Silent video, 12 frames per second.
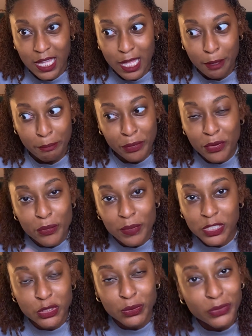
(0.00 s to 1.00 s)
boo,
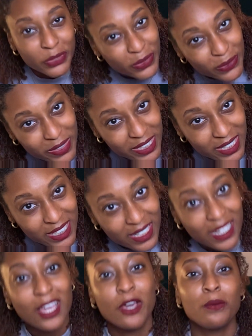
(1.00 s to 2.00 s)
what you doing?
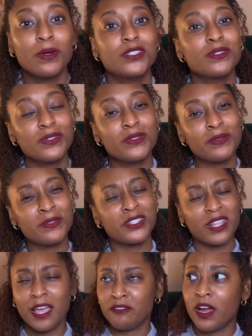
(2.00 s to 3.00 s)
What you doing with
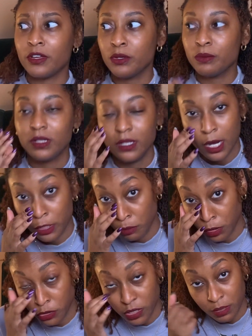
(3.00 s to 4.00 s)
your life? Are you really trying to